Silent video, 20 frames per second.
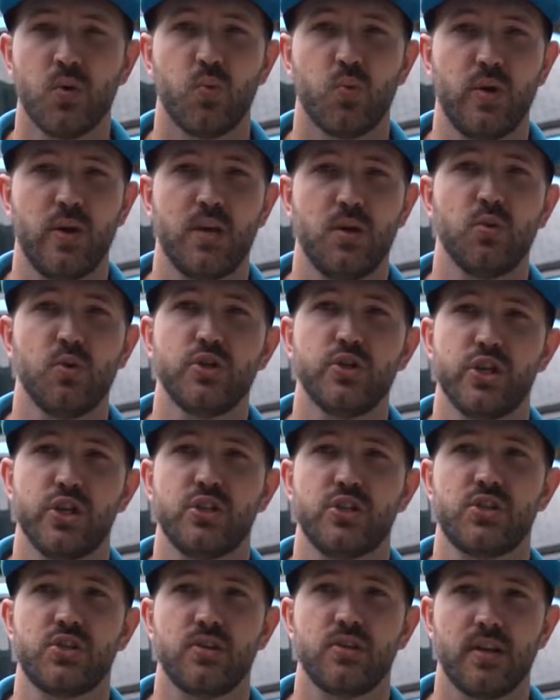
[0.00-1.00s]
We will
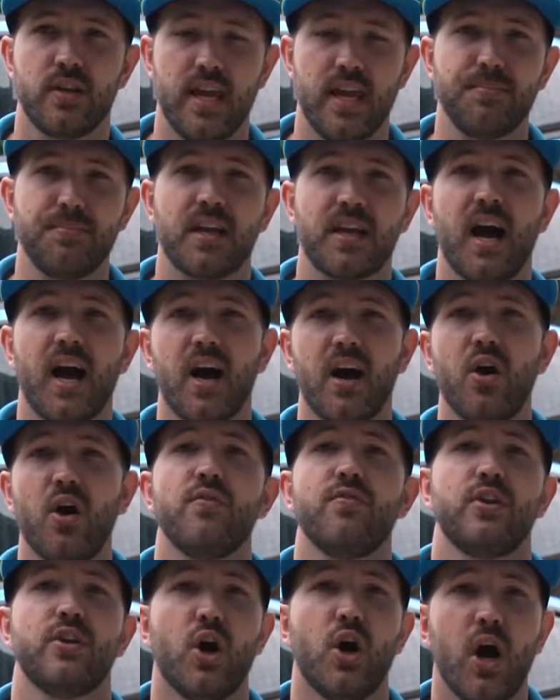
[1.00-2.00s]
just keep the car
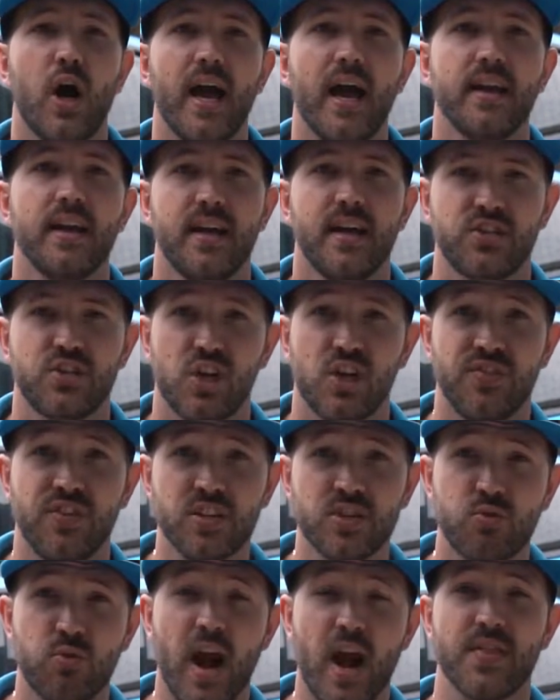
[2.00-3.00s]
overnight, so if it
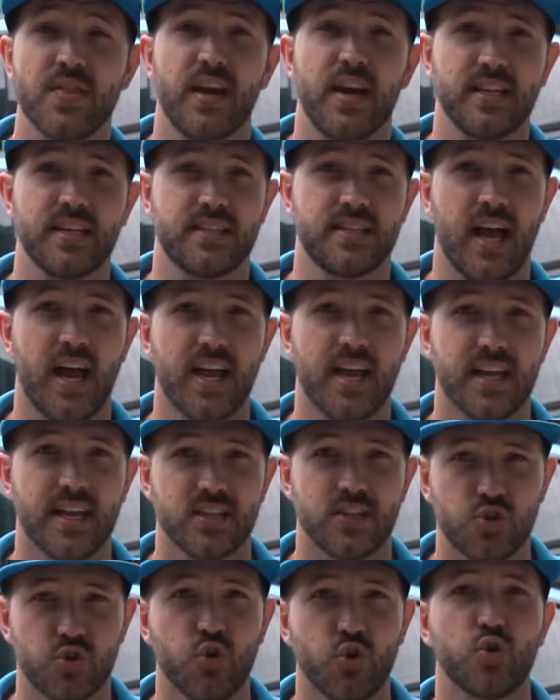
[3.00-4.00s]
is raining the next day,
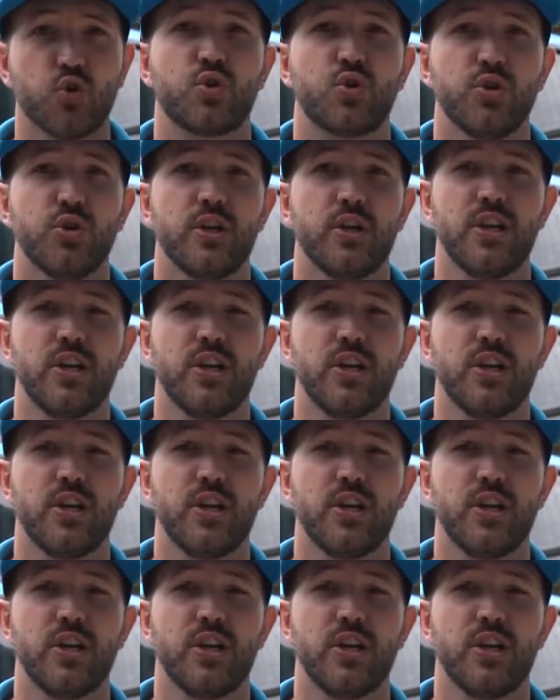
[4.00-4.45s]
it's all good.